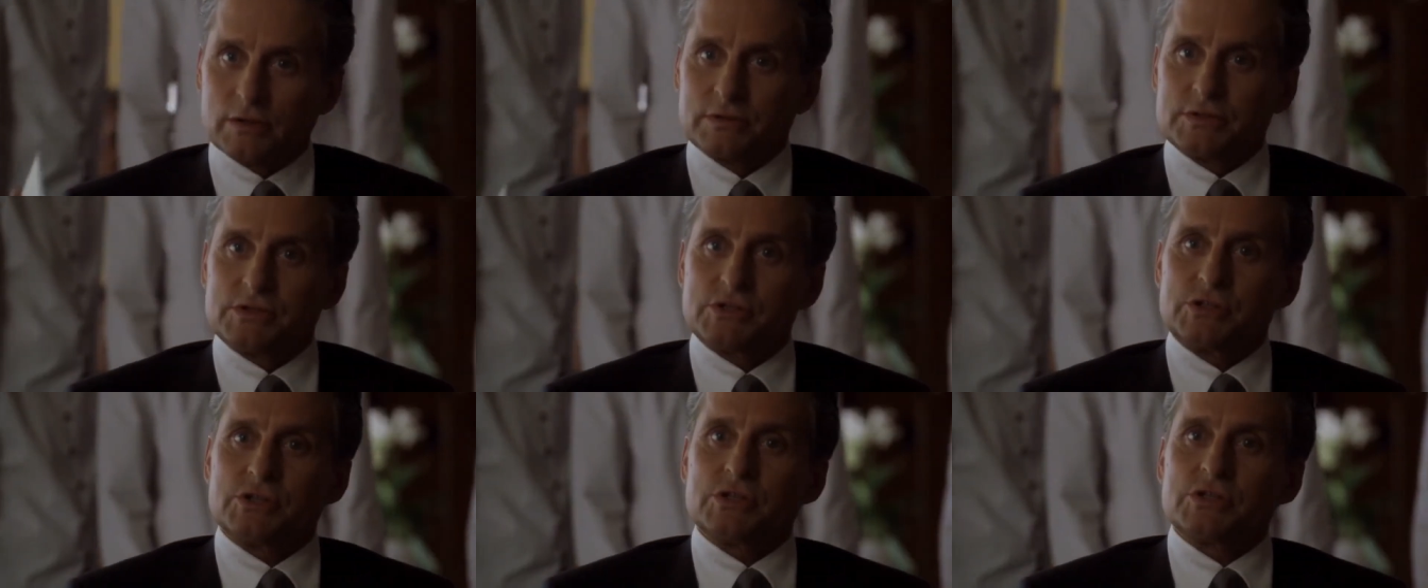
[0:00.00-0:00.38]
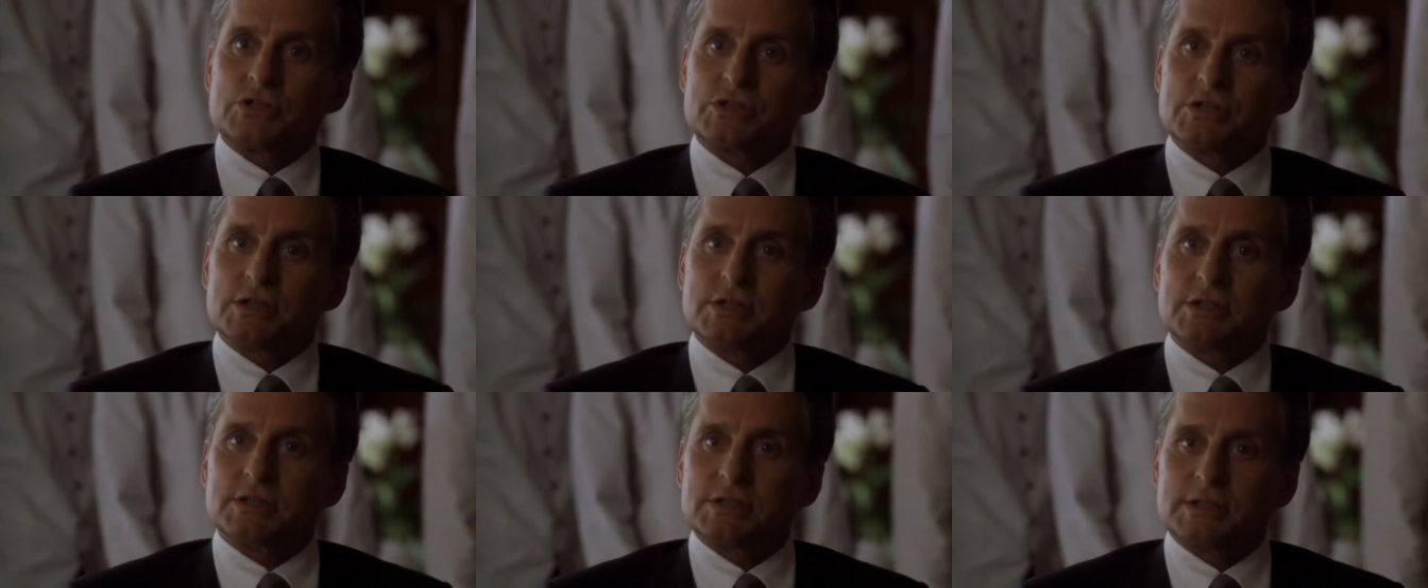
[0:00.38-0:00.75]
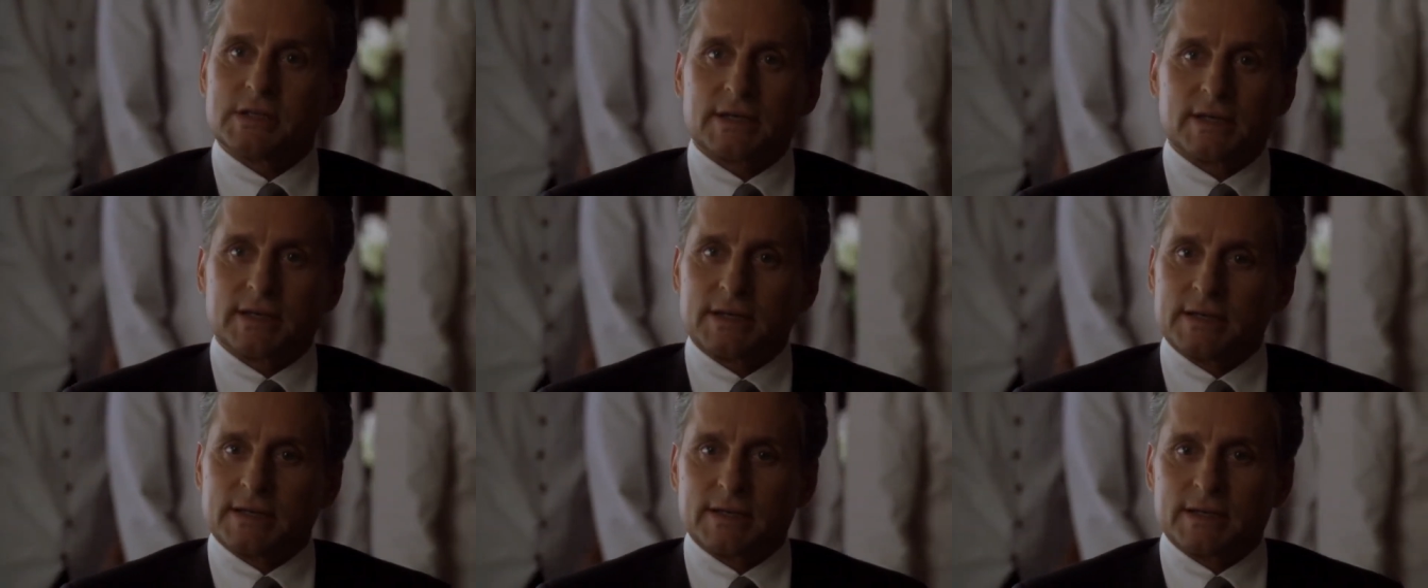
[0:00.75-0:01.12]
It's just that,
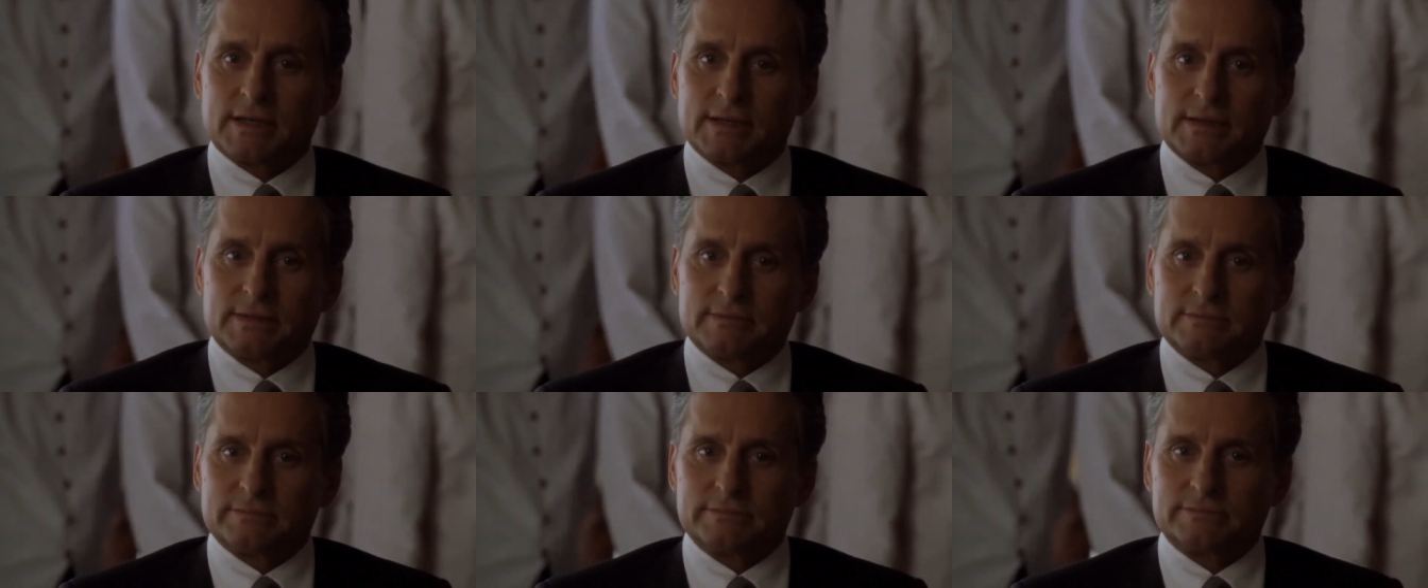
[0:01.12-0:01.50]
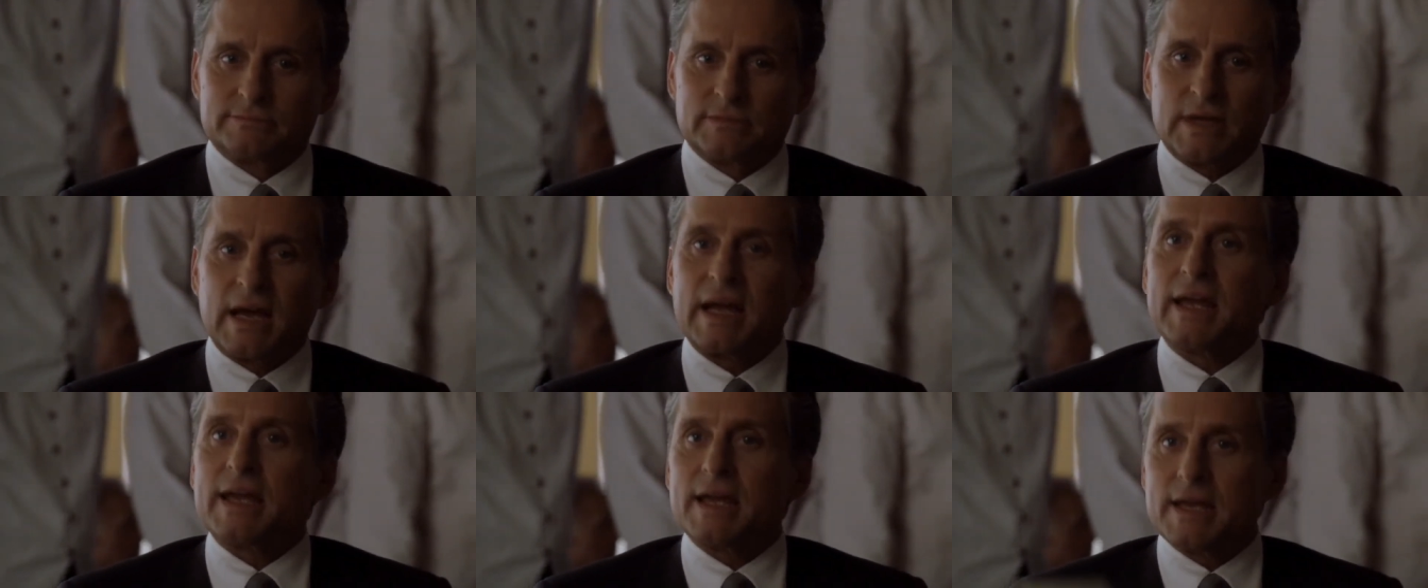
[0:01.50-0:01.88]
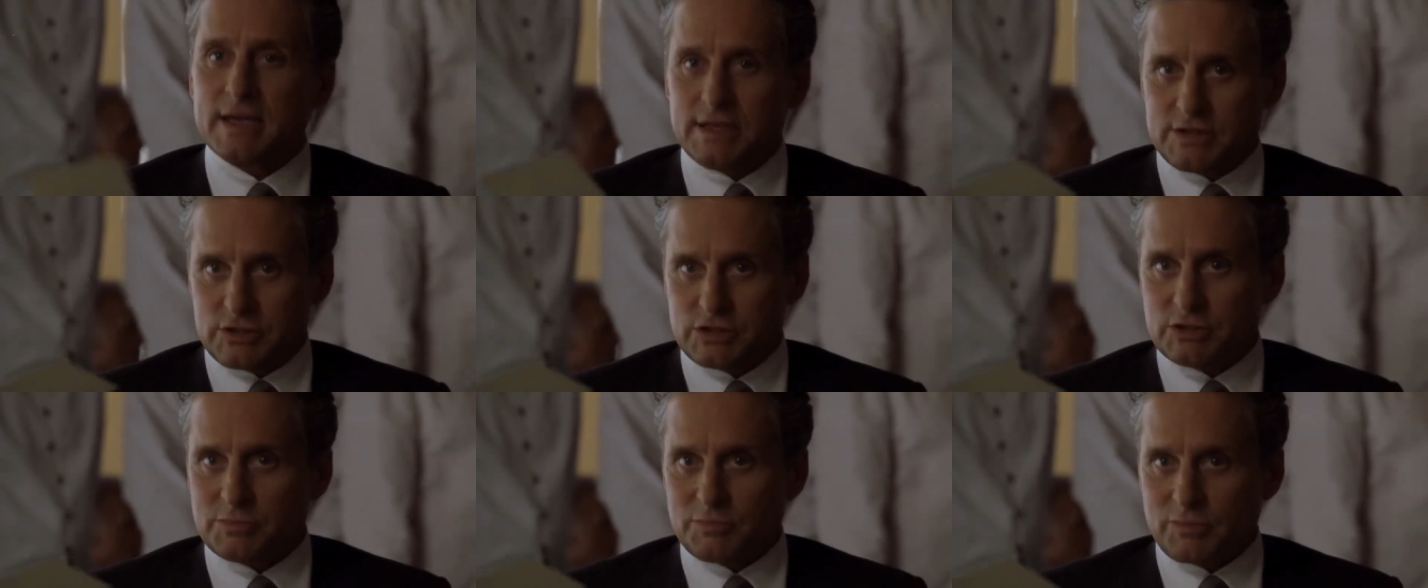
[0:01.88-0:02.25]
uh, I
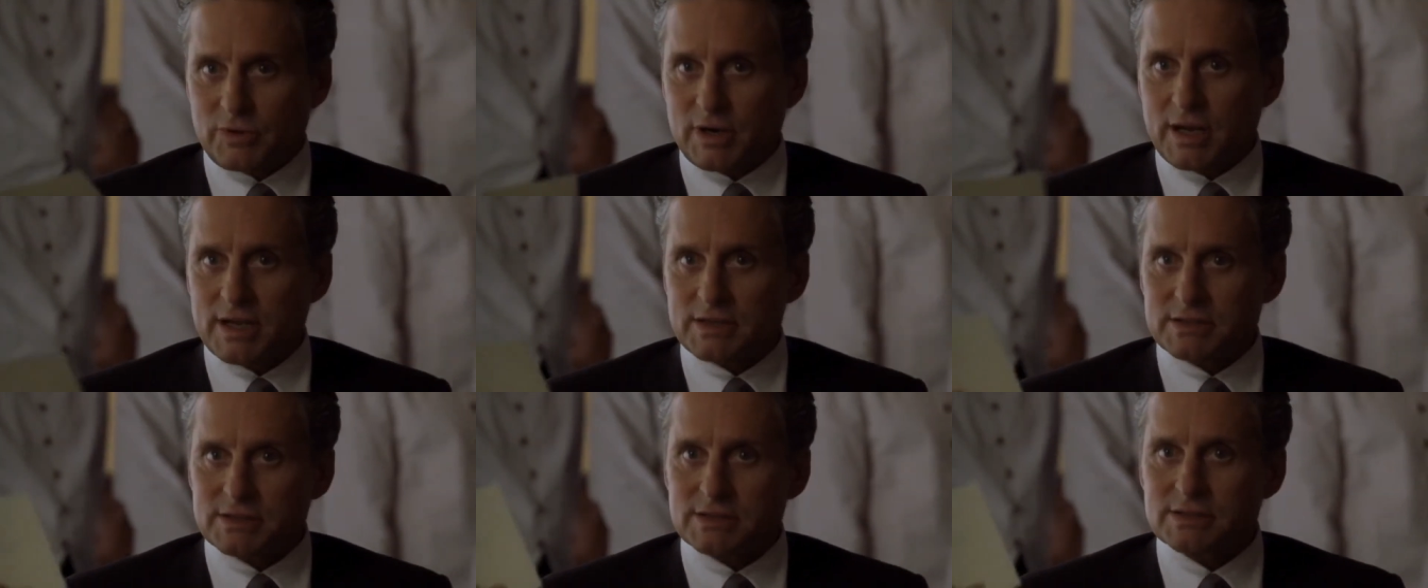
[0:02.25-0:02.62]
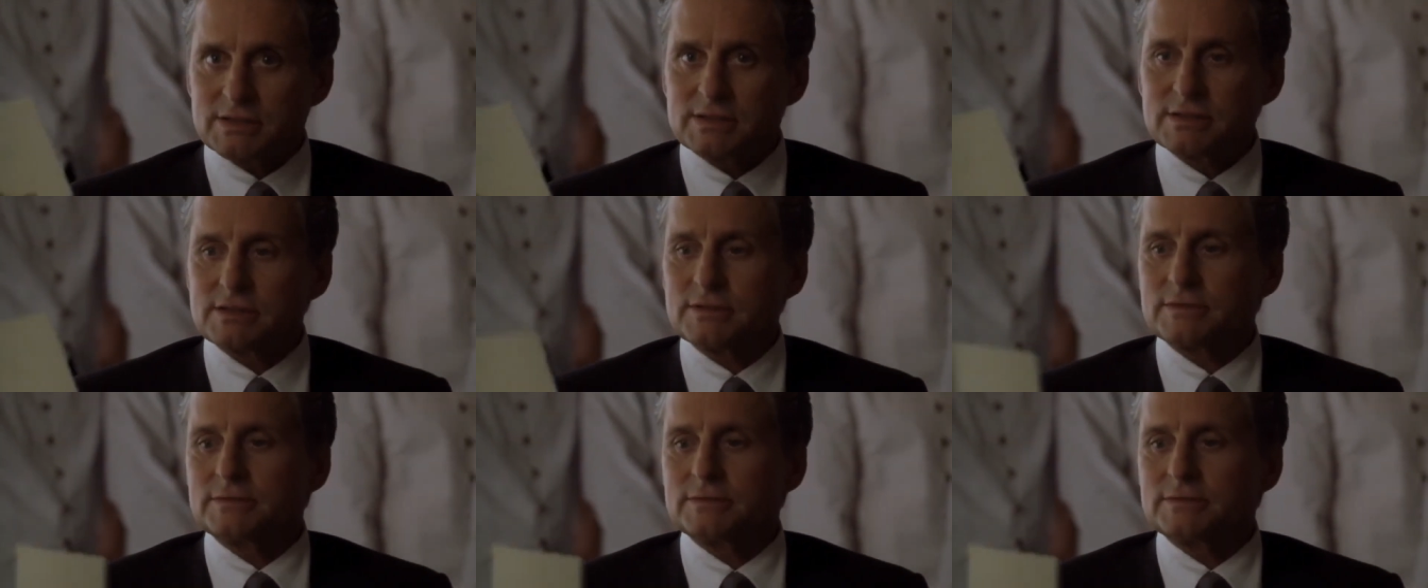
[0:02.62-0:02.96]
hate surprises.